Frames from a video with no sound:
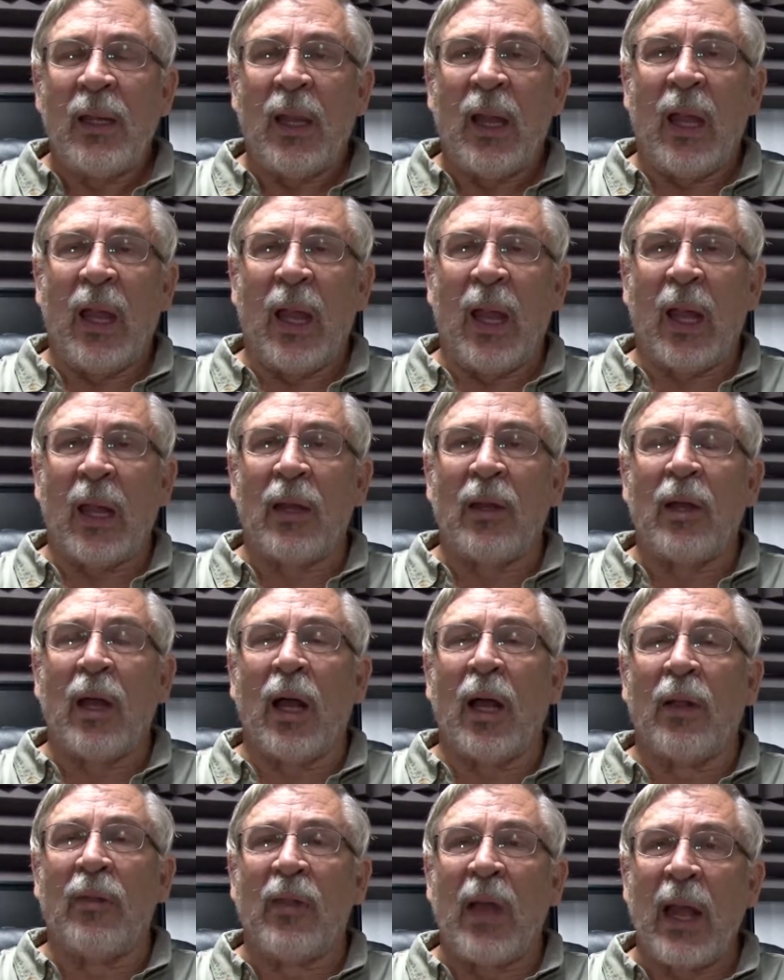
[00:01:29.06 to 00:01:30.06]
And
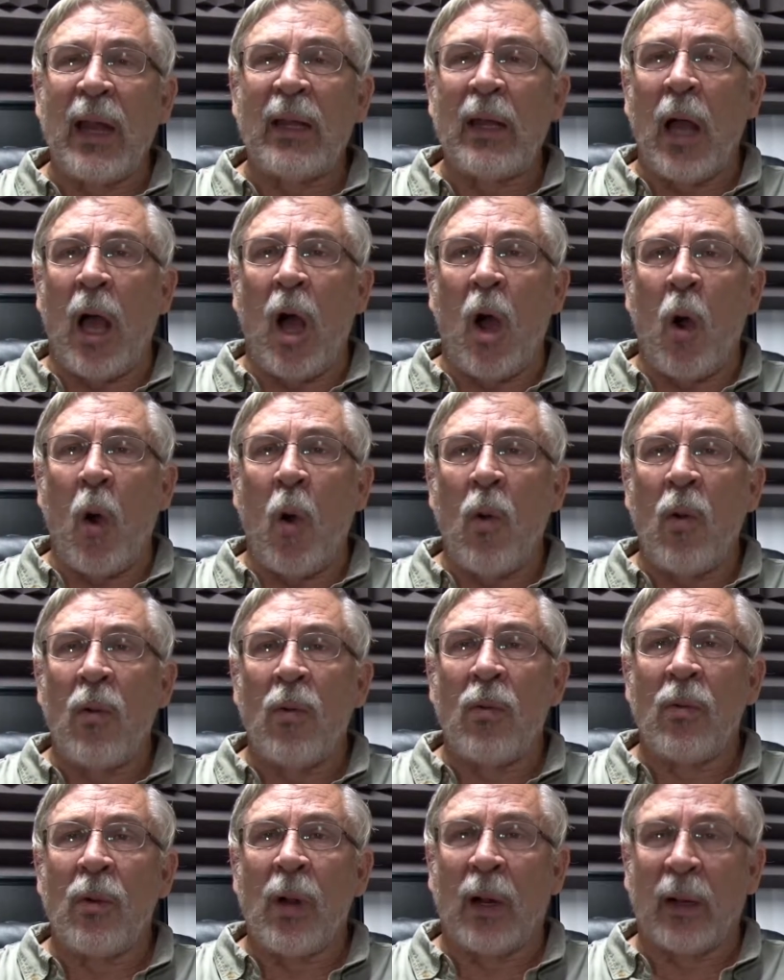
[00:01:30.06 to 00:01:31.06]
they know,
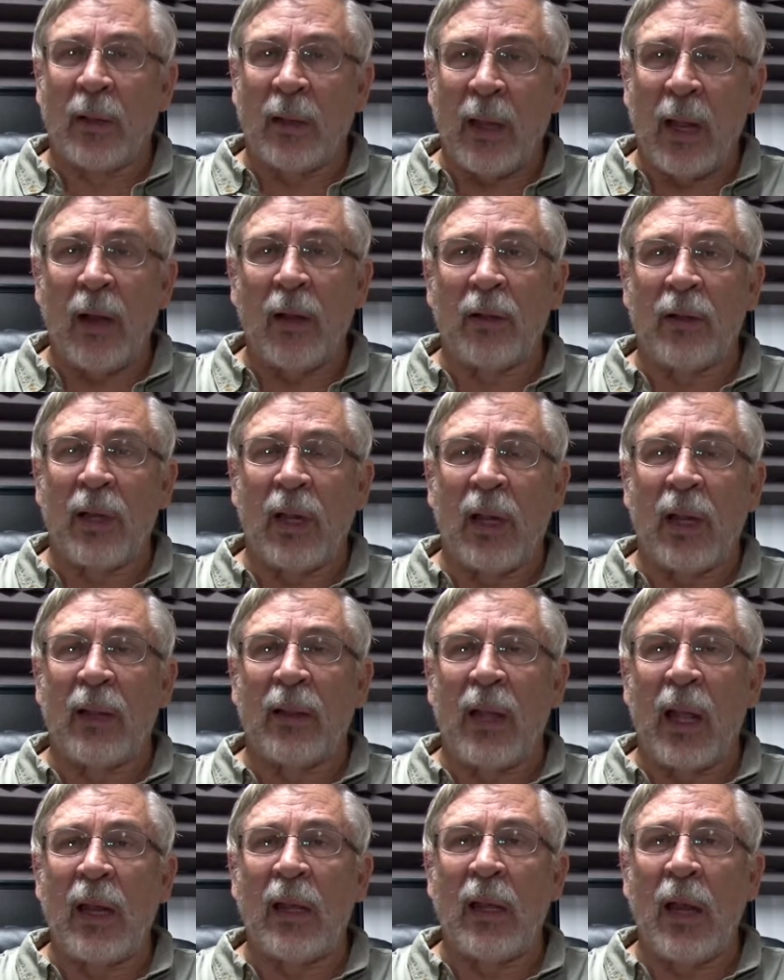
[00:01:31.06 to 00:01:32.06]
I can guarantee it,
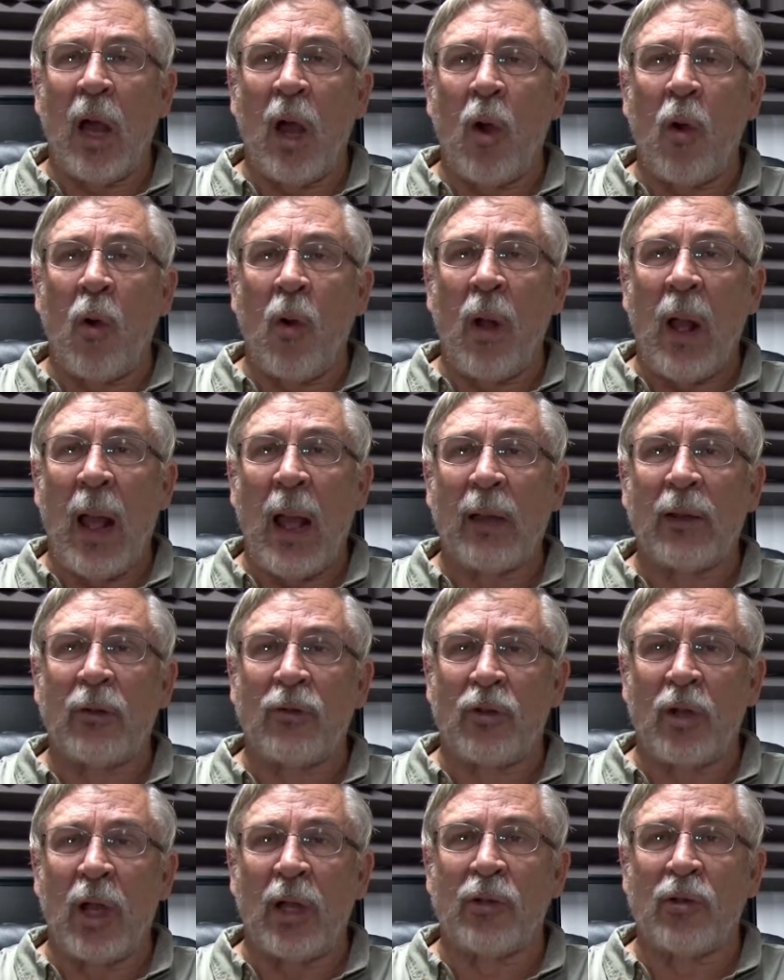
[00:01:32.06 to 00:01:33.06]
they know how the
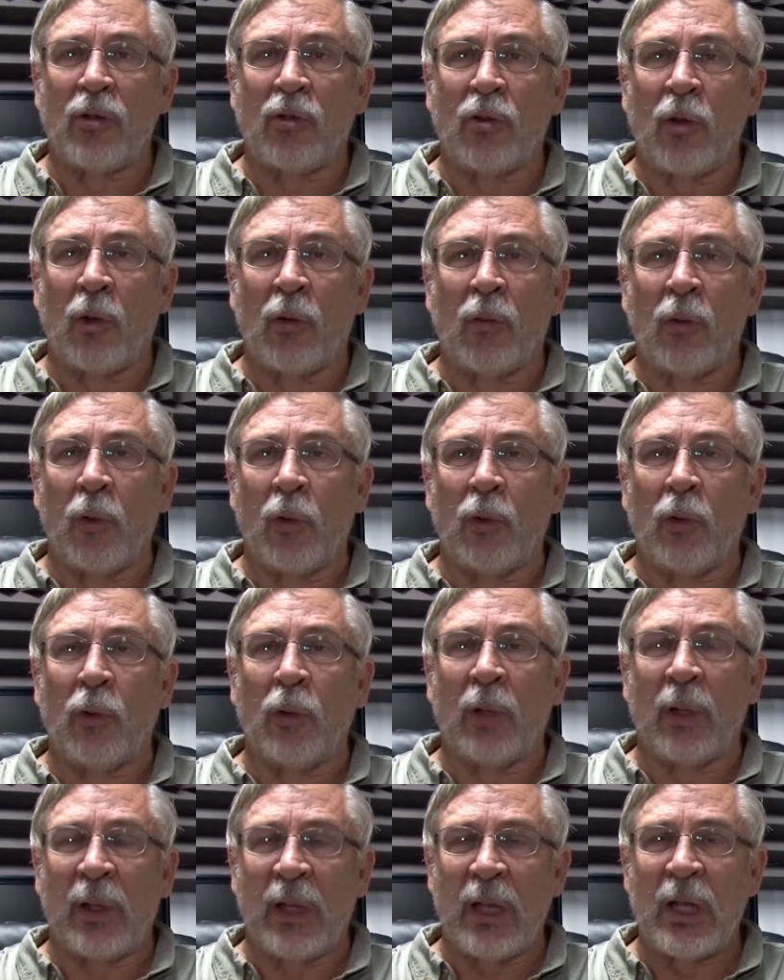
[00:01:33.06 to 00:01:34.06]
judge is going to
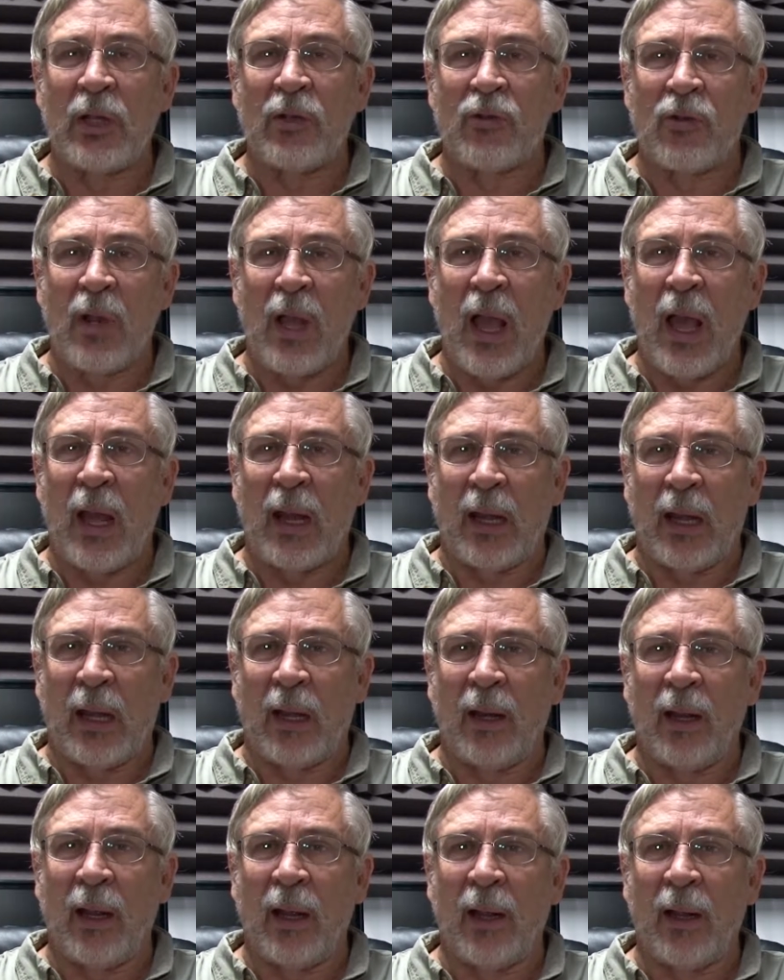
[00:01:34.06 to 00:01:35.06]
rule in each county.
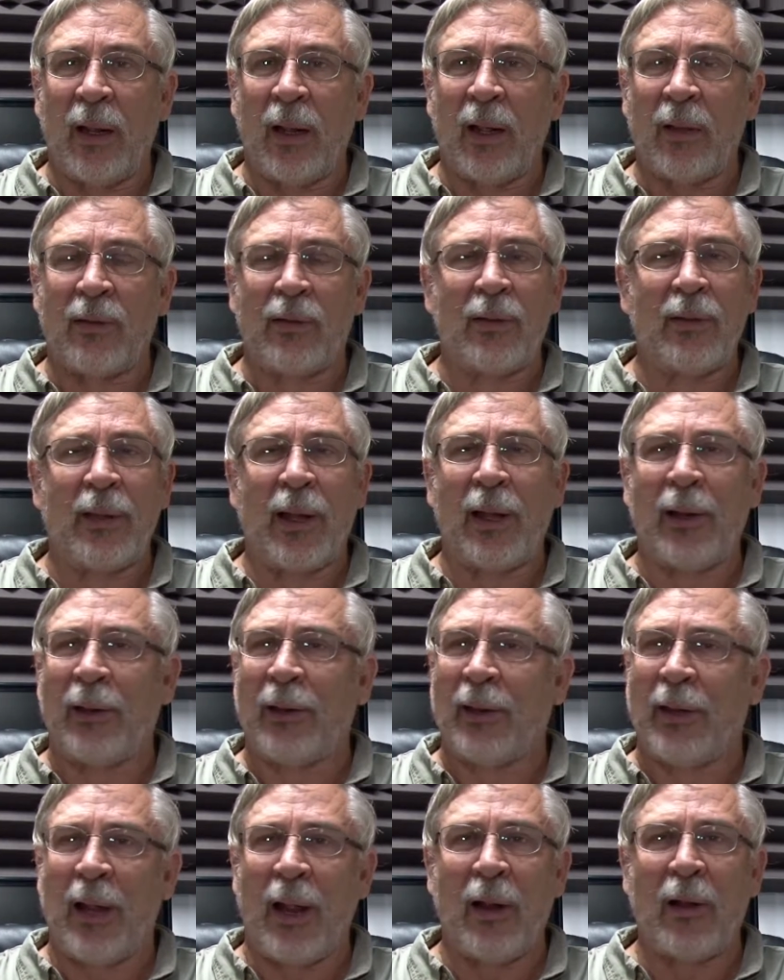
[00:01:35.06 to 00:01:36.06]
They
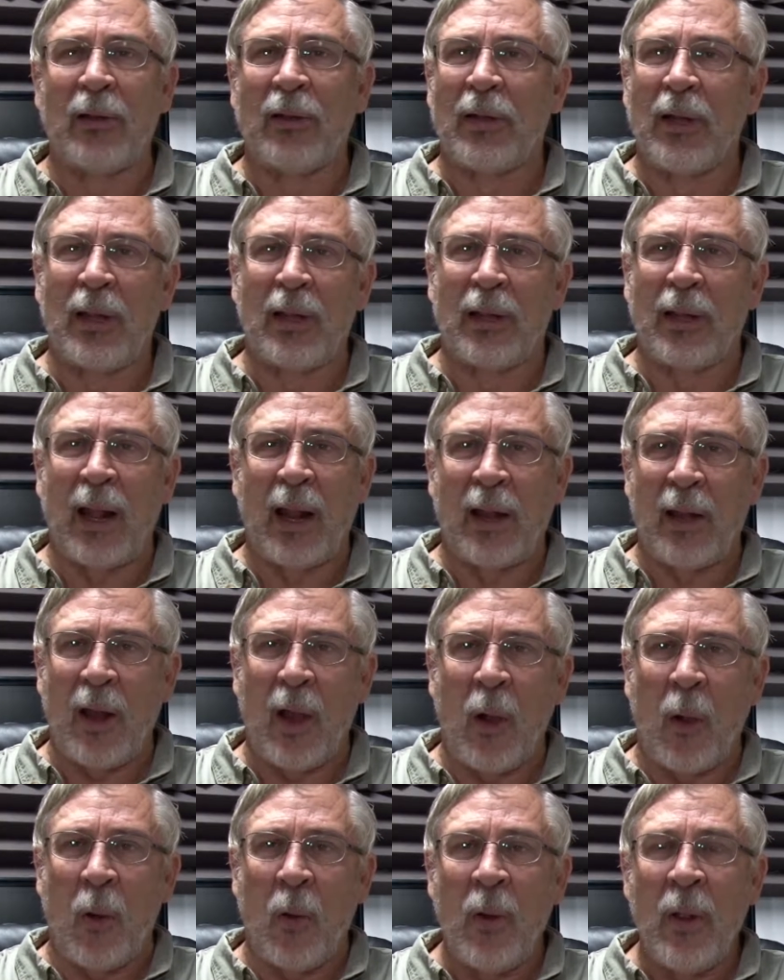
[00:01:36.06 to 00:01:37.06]
guarantee you they
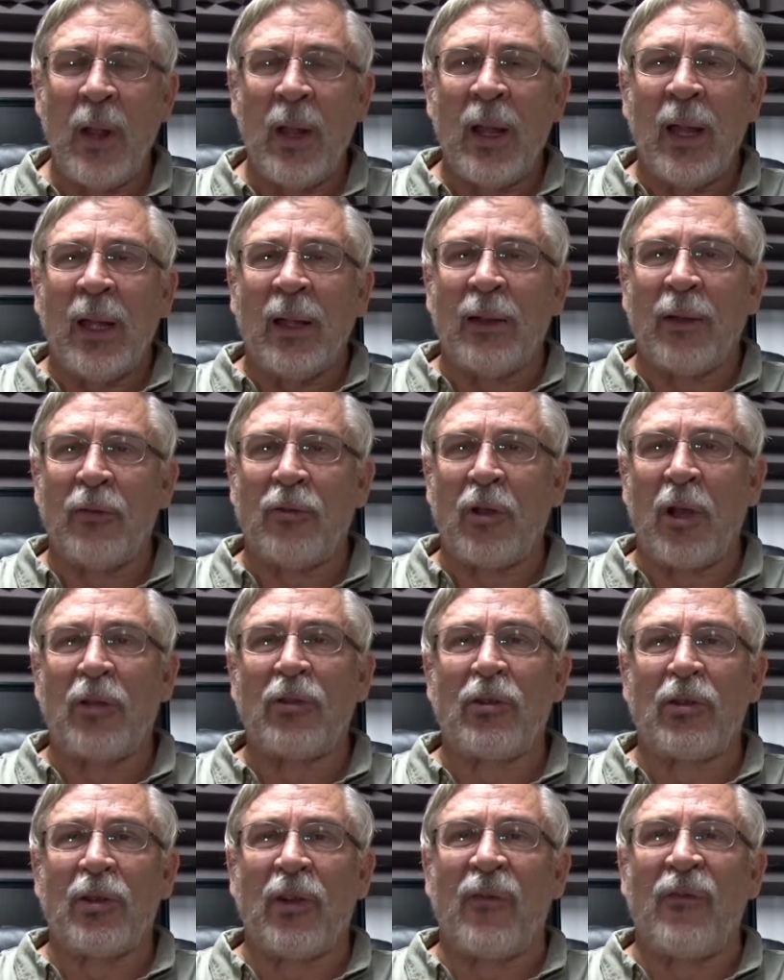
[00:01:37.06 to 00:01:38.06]
know. The
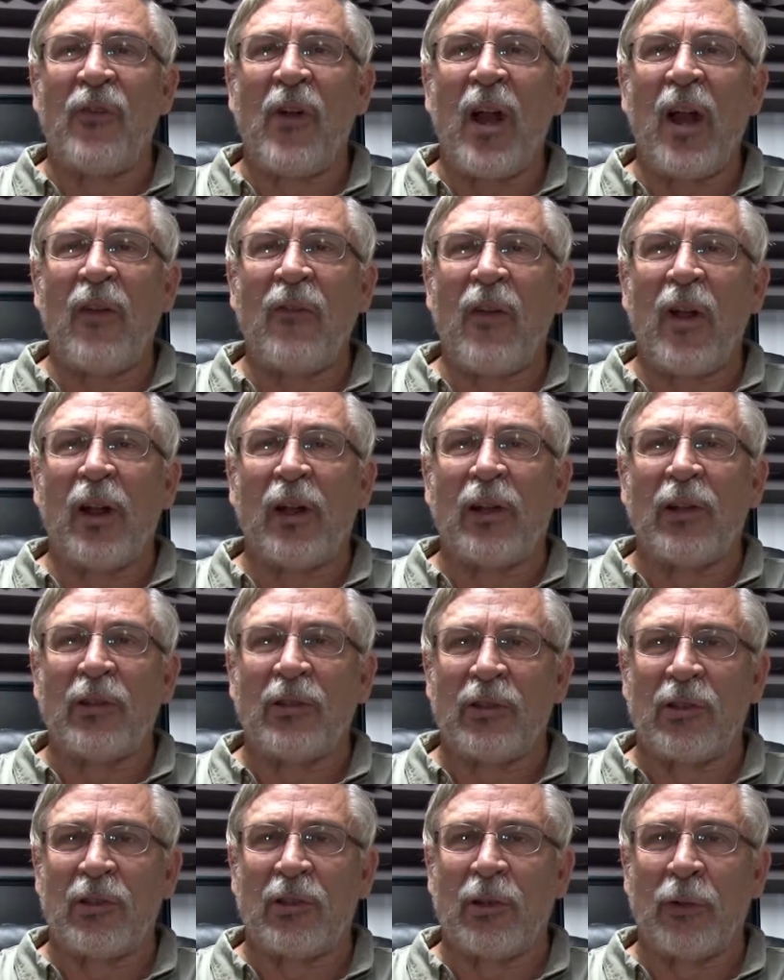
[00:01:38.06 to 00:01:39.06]
judges are very, very
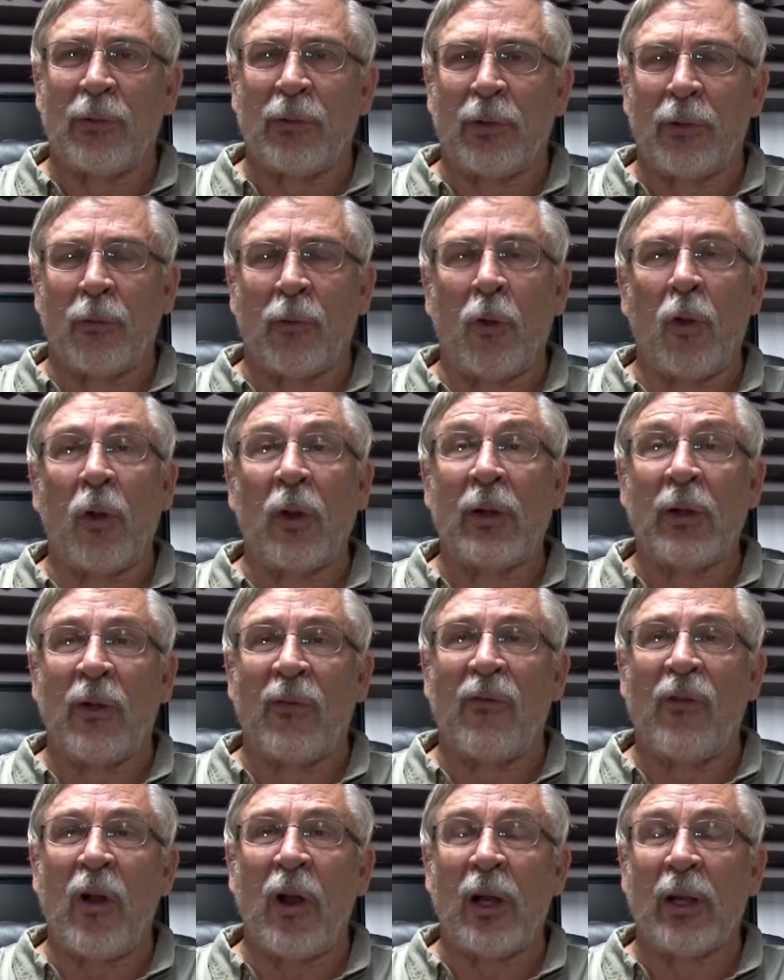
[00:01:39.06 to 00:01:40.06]
consistent with their ruling. They're
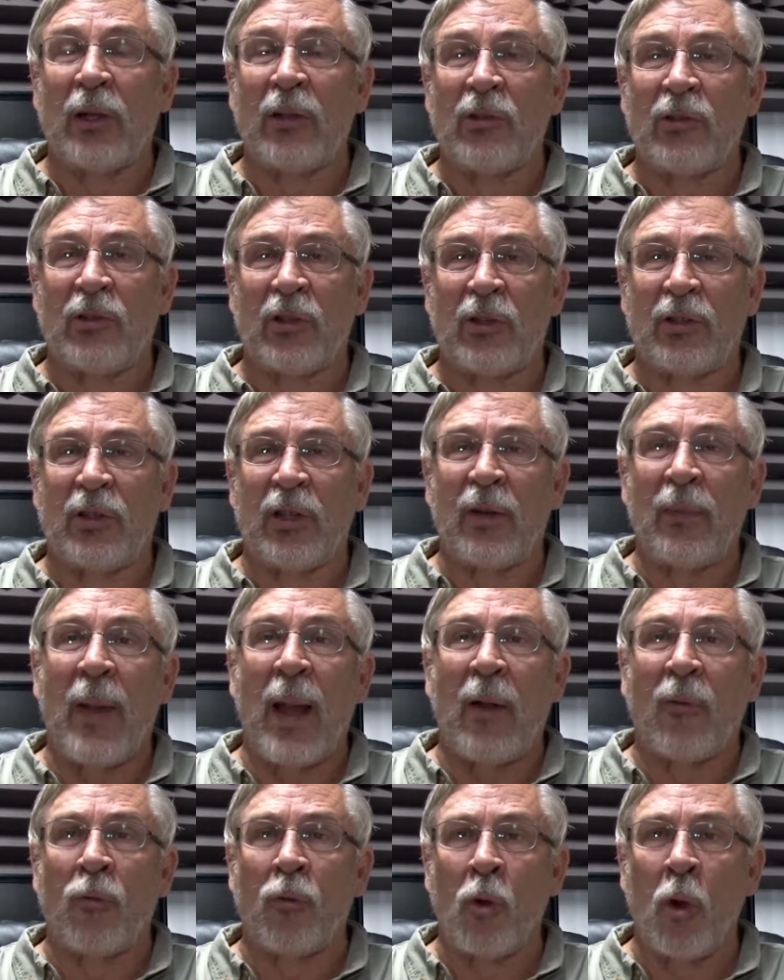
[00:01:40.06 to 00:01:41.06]
very consistent
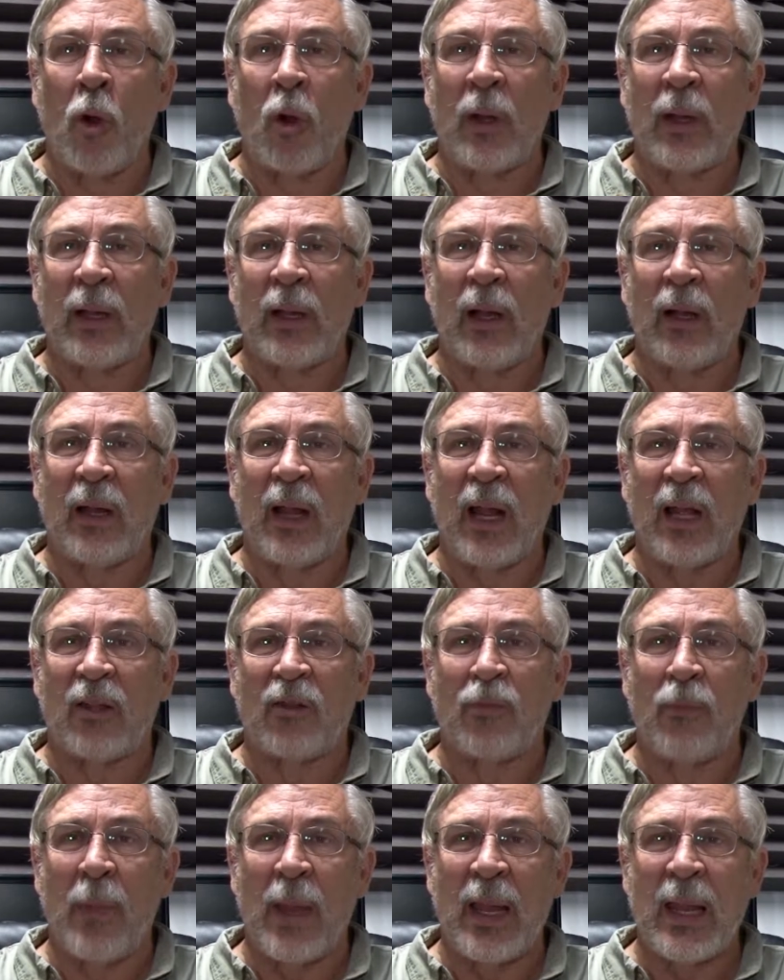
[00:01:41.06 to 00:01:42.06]
about ruling
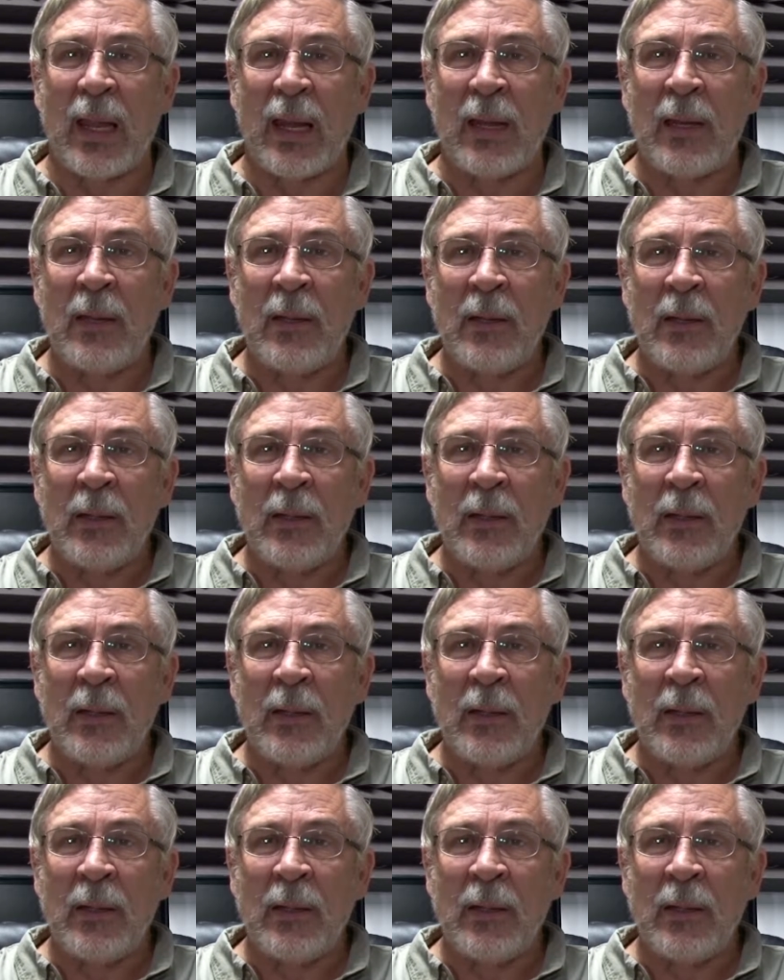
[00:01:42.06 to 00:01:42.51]
against man.